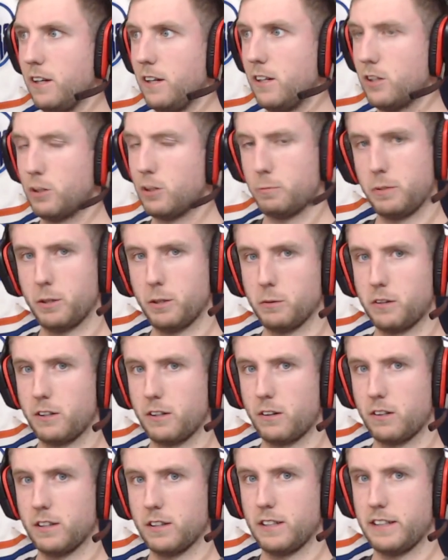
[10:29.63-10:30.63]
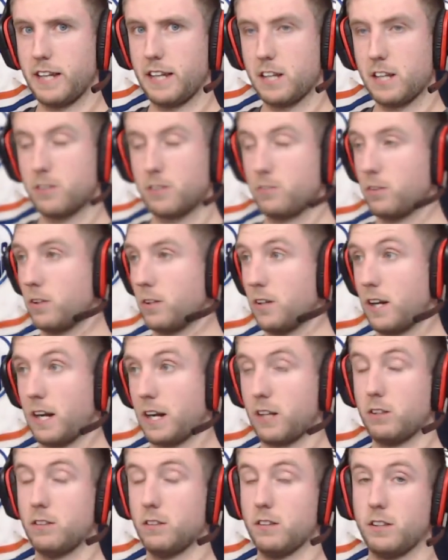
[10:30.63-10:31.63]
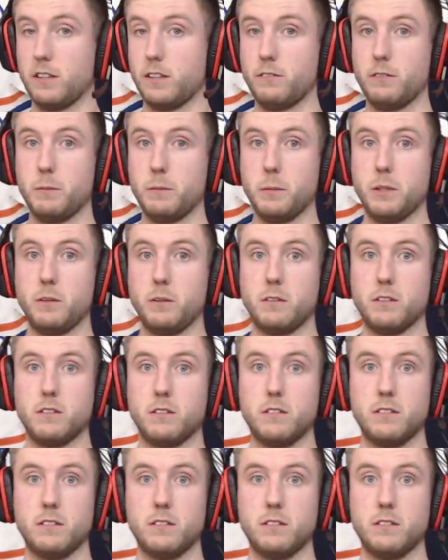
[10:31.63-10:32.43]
Should be out there on the dance floor. I couldn't leave the booth.